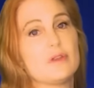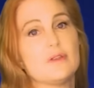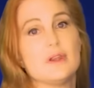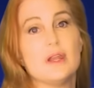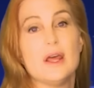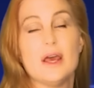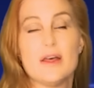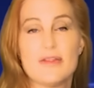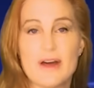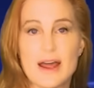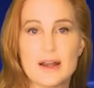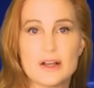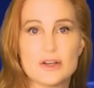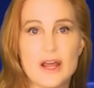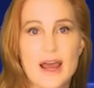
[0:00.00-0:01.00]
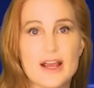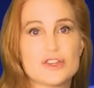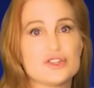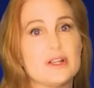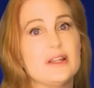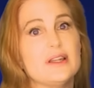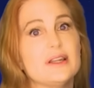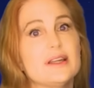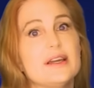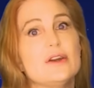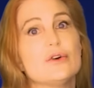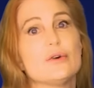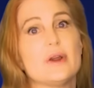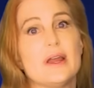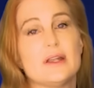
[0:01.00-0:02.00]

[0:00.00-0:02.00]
and then that could actually linger